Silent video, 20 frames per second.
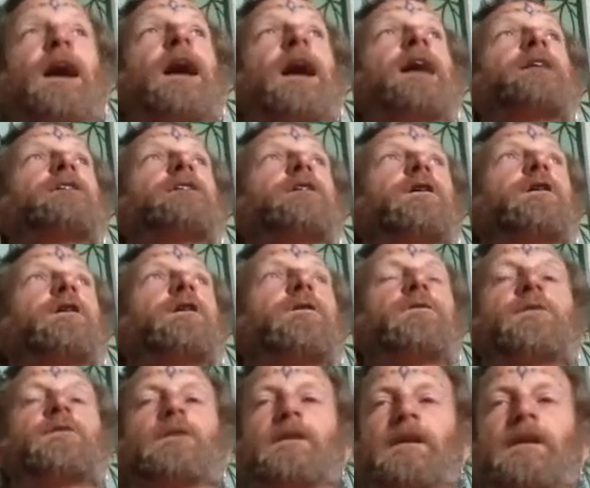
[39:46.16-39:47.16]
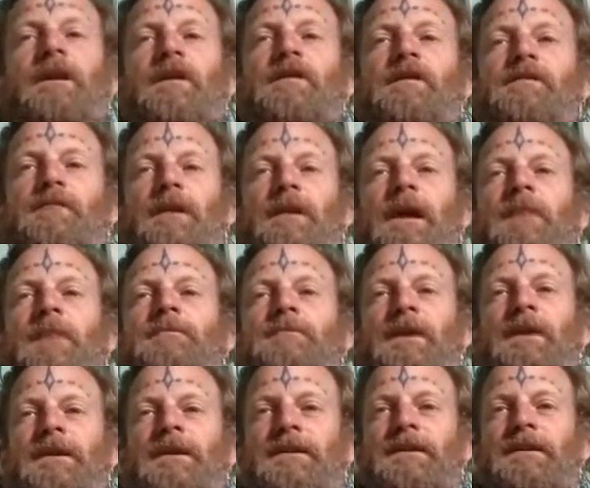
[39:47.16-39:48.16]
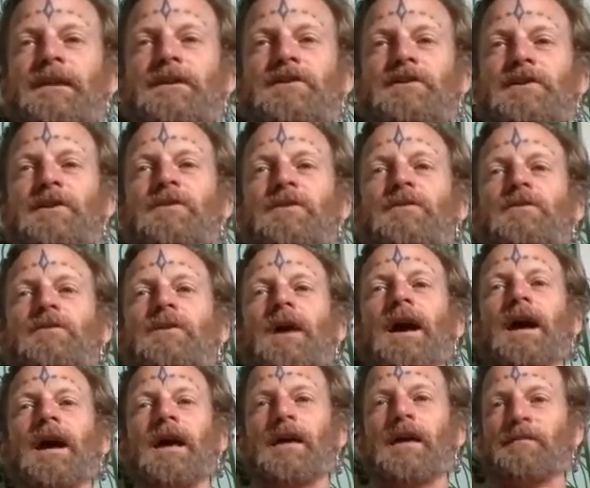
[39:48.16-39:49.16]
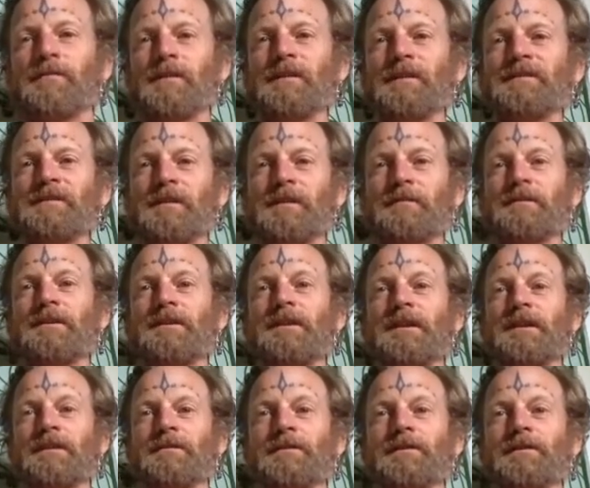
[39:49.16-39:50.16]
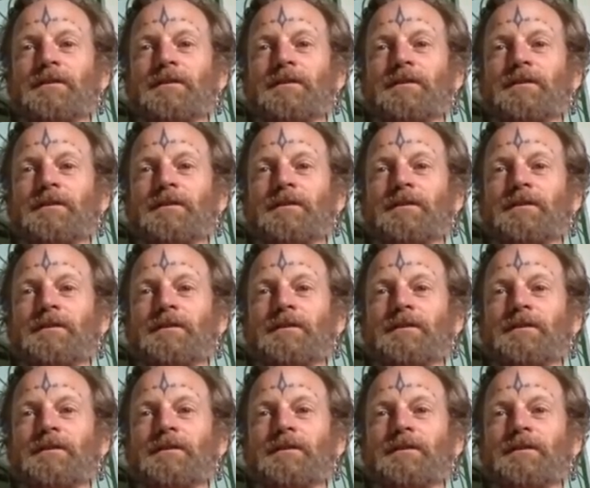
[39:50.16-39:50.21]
go, here's what I'm trying to teach you. I have wisdom to give you.